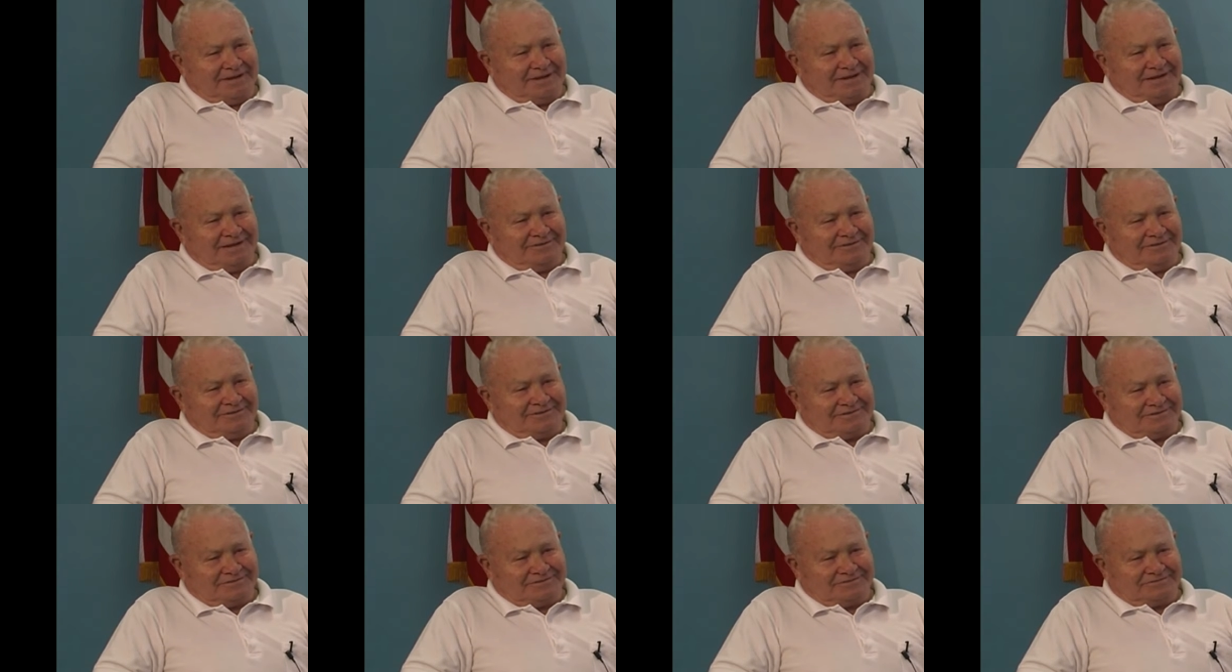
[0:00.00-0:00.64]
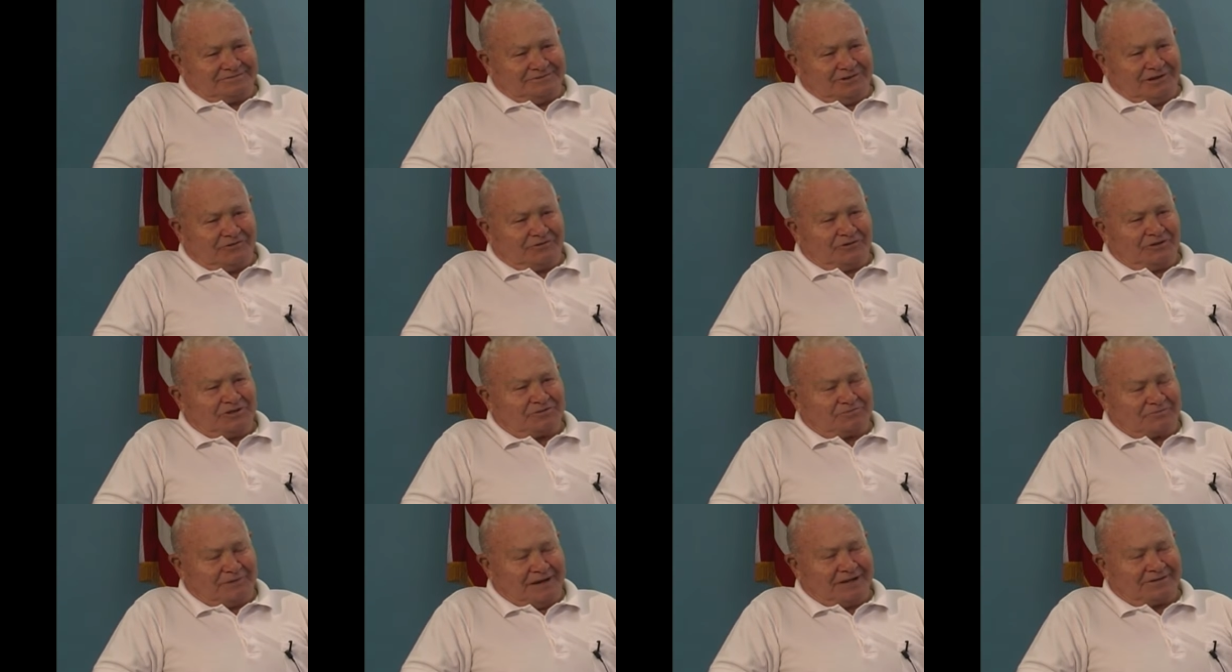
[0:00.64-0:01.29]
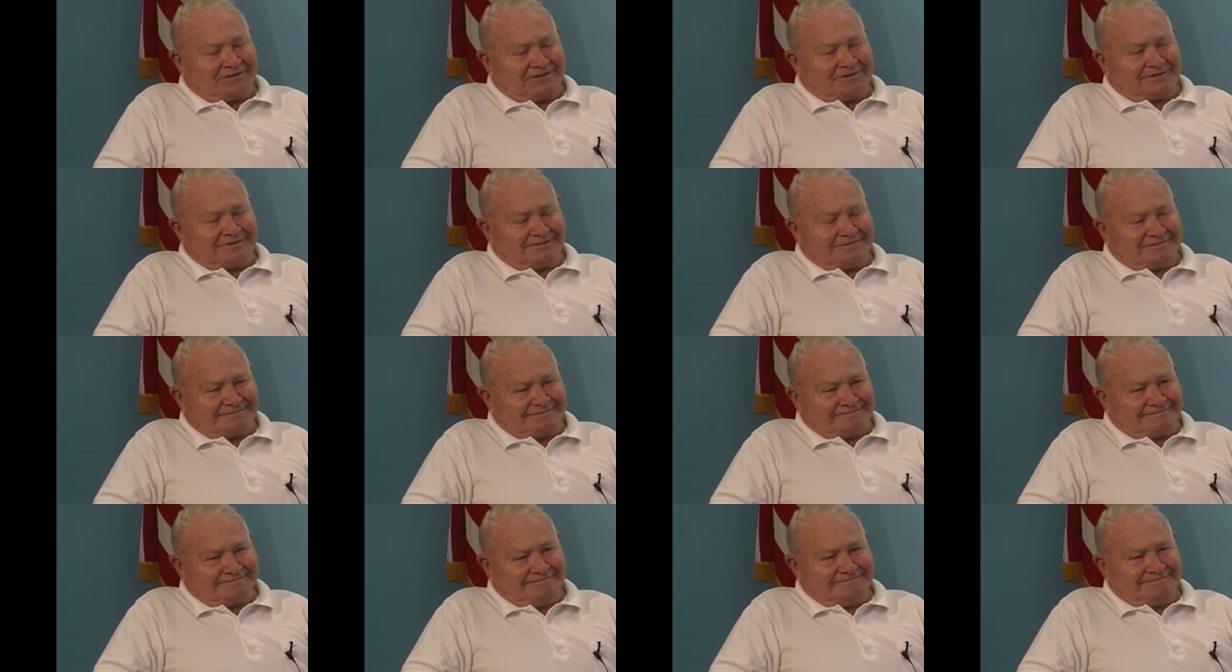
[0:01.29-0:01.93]
and he was well respected
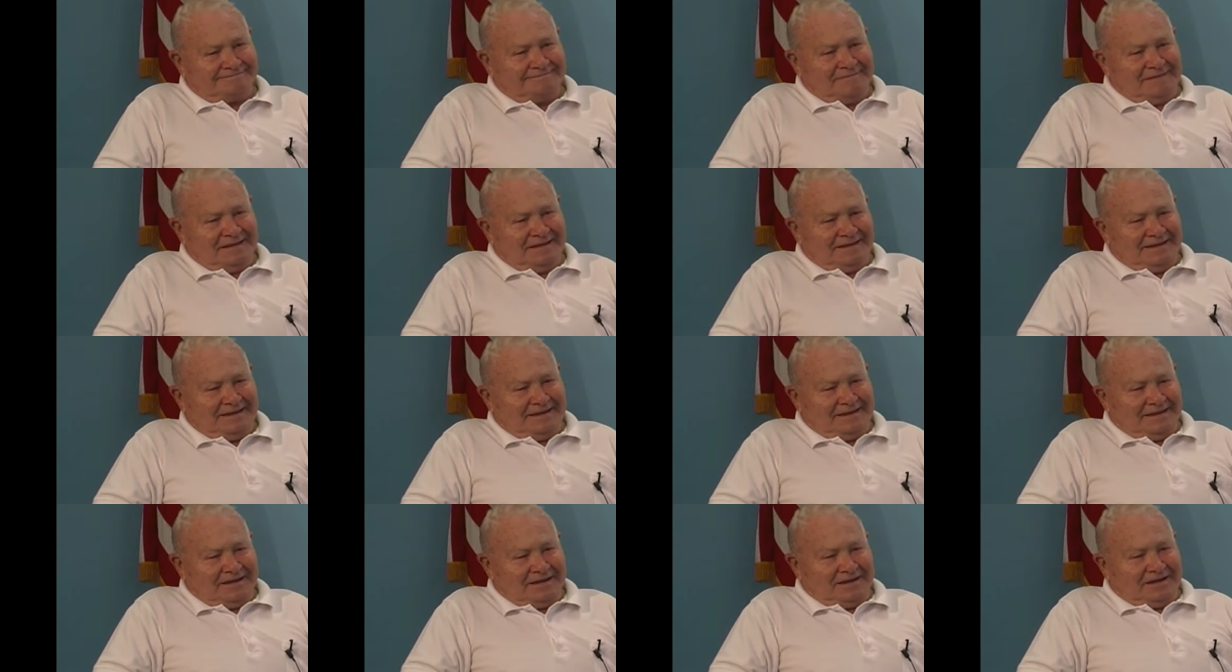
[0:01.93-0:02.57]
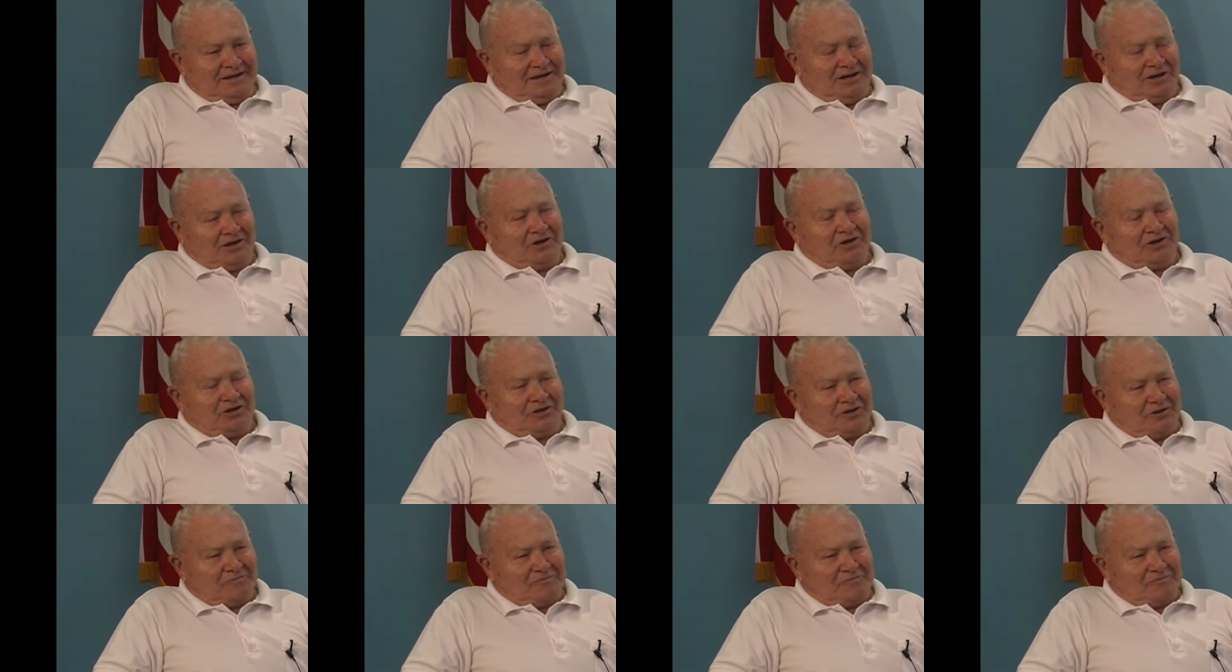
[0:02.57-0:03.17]
and a good